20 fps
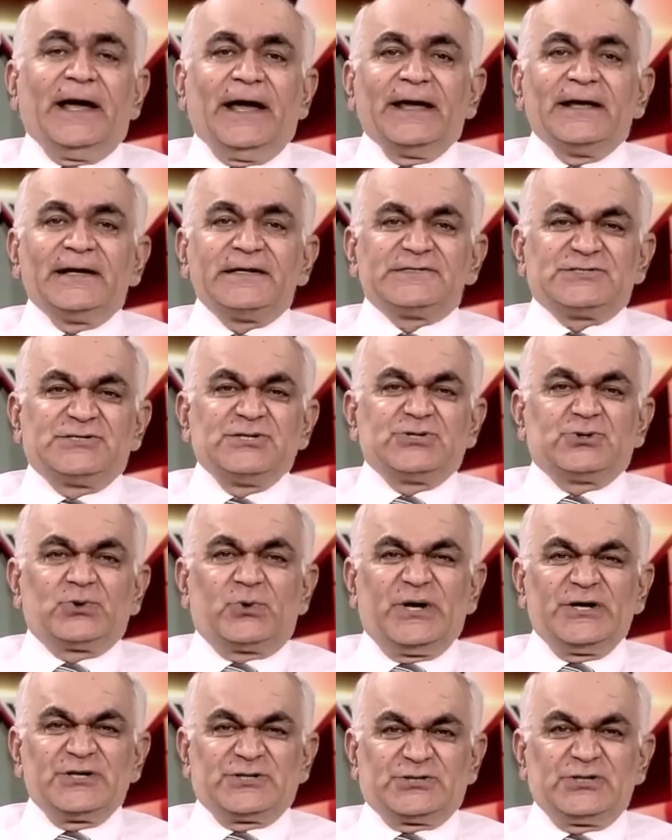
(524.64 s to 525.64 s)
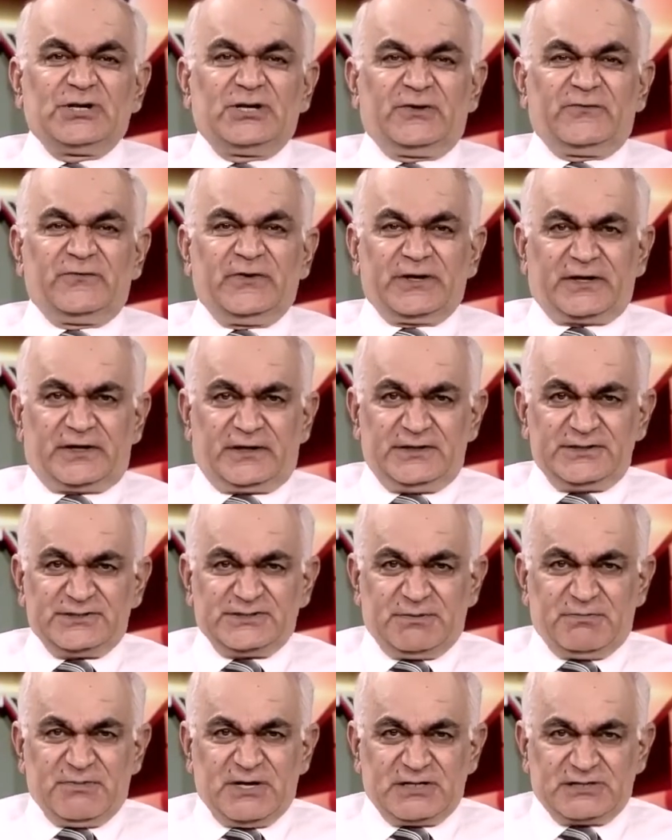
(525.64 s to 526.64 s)
and situational
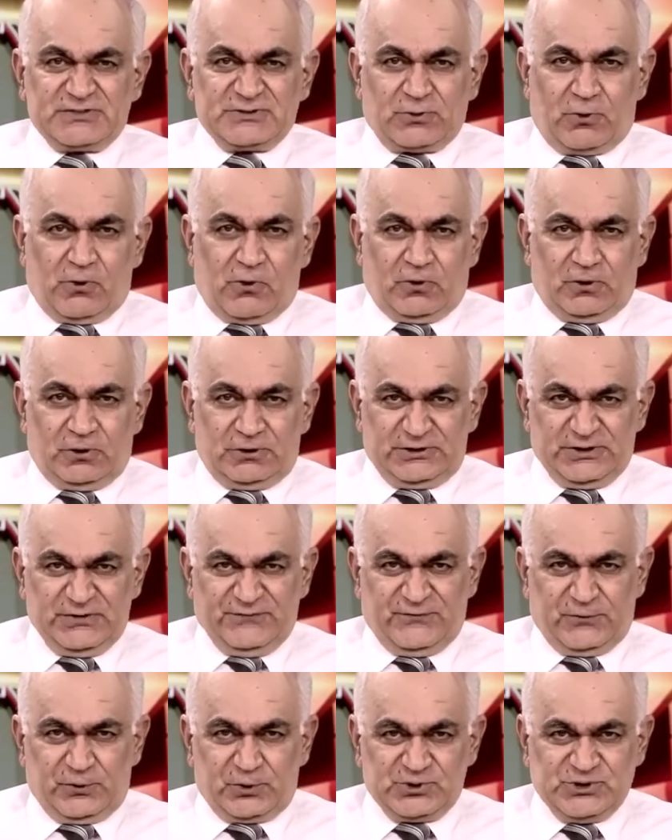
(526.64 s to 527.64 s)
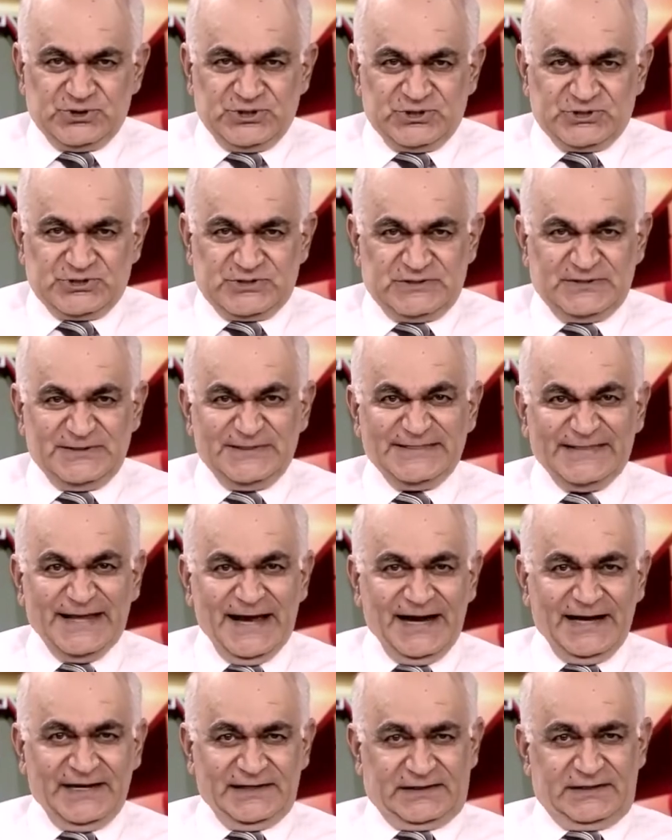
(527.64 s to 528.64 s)
awareness amongst all the forces.
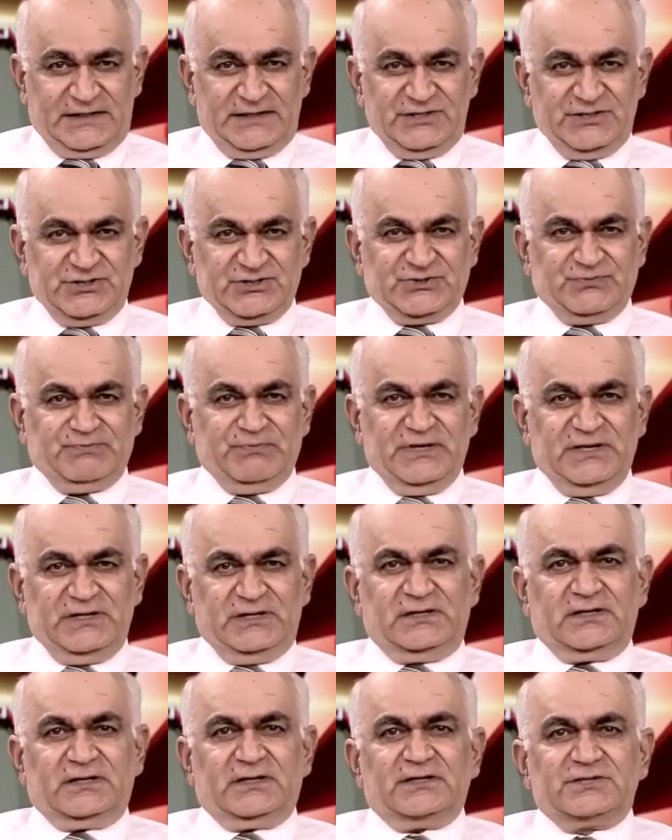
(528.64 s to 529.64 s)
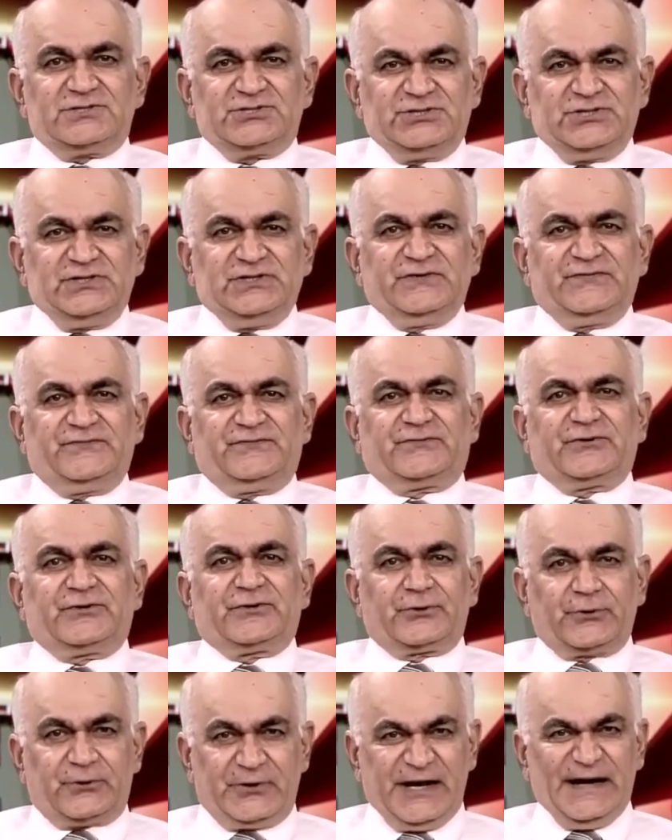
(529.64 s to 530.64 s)
That is being achieved
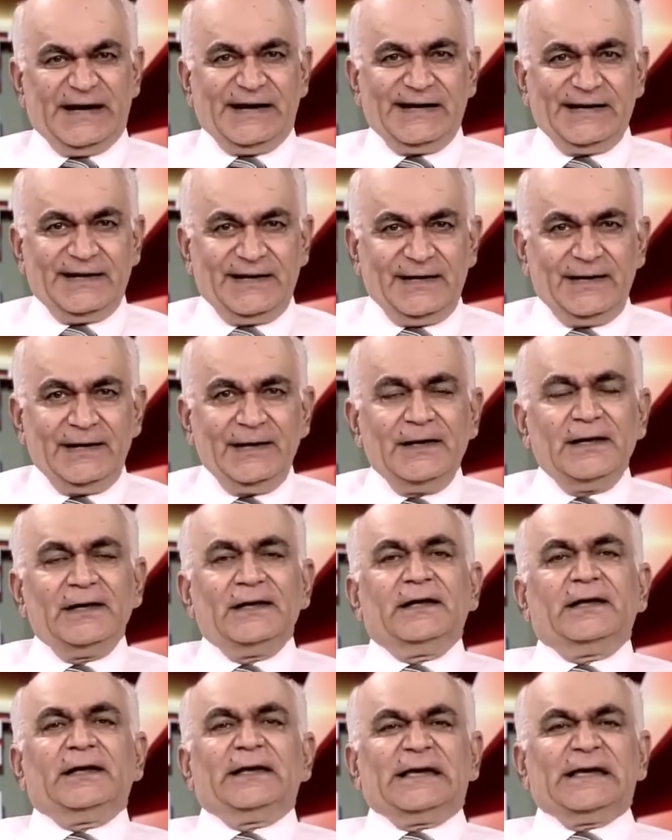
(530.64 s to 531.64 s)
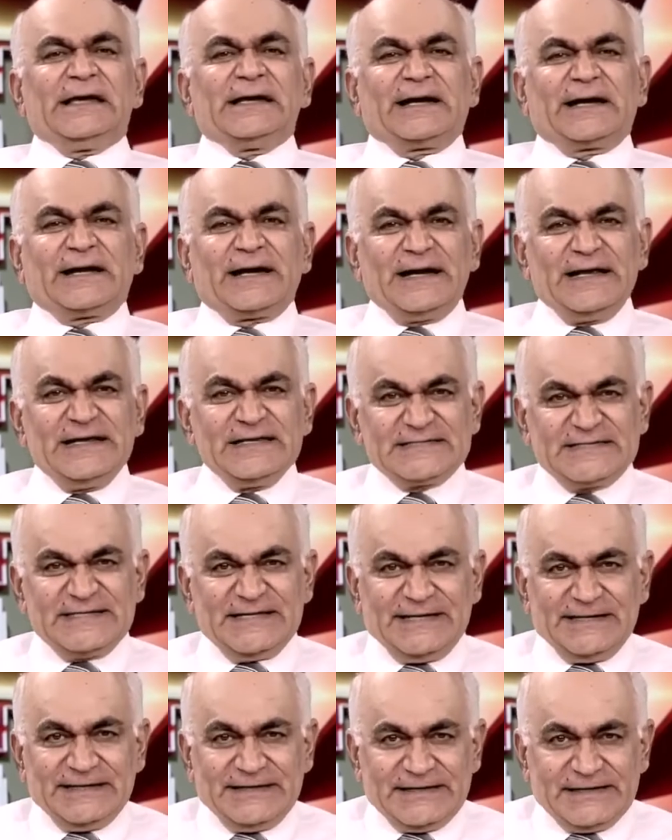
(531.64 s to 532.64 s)
today
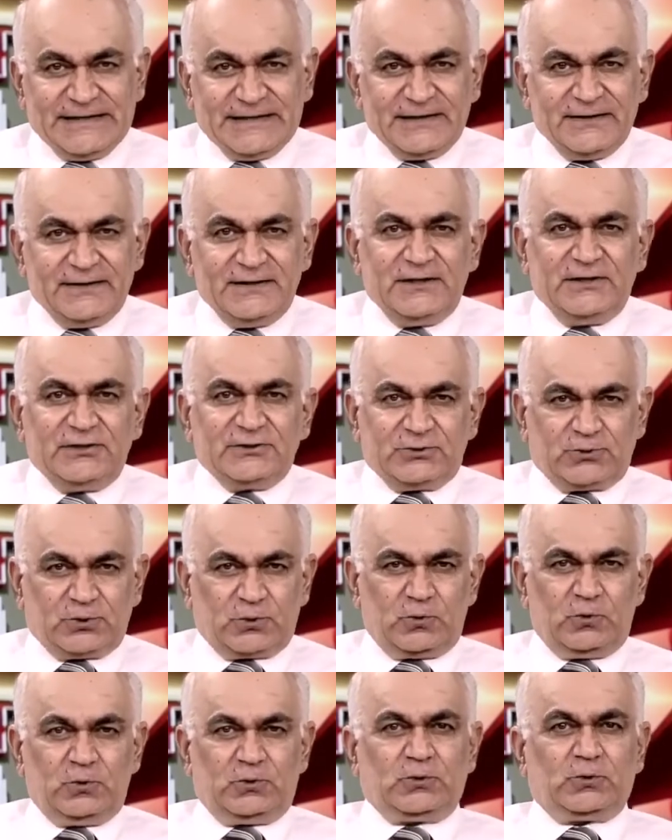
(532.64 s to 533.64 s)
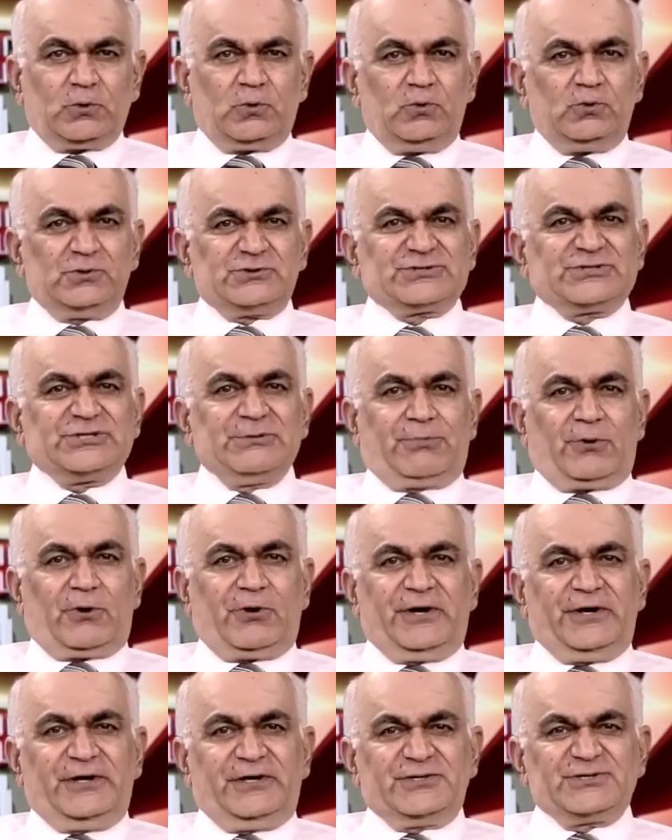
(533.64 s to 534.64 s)
increasingly through tools
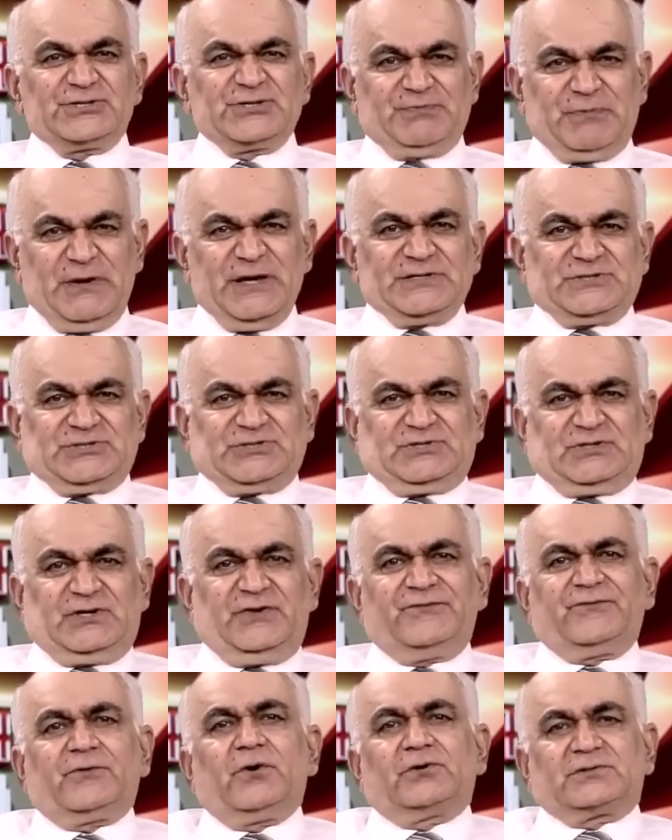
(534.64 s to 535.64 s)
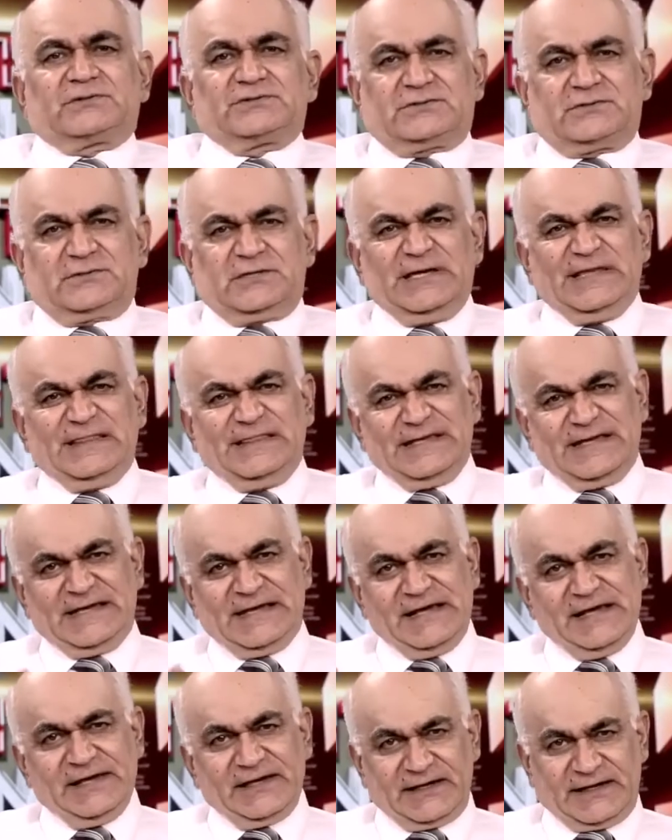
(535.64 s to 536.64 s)
deployed in space, of course, in
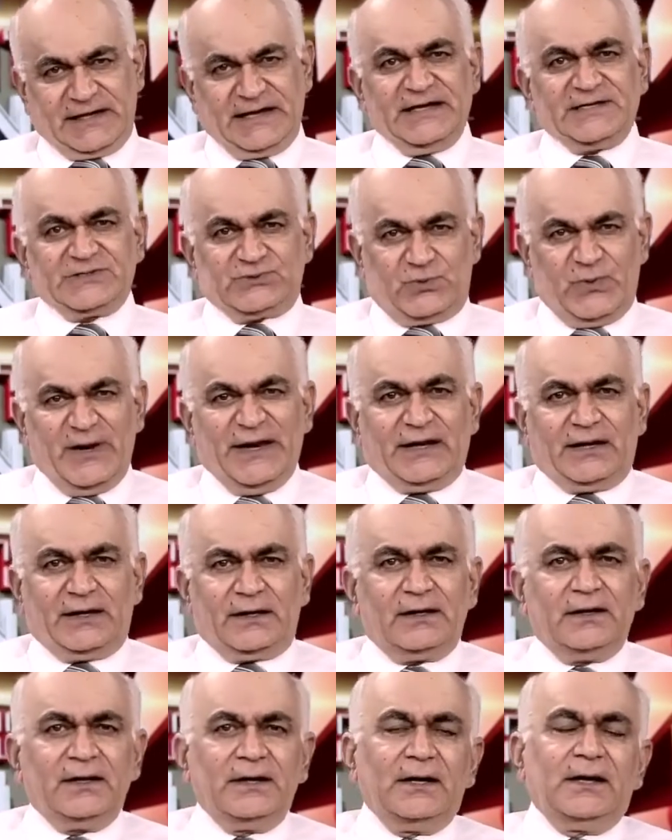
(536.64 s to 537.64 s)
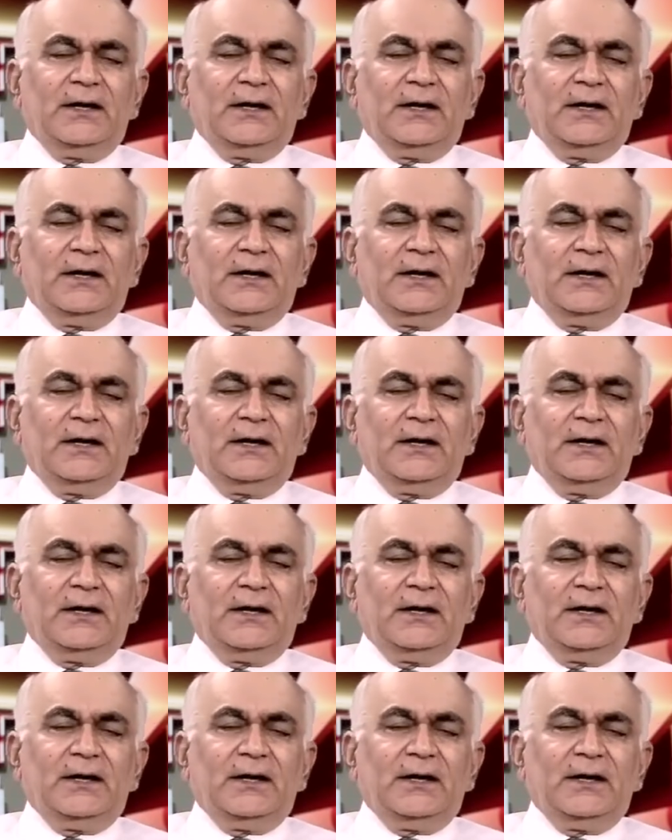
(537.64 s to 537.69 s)
the air as well.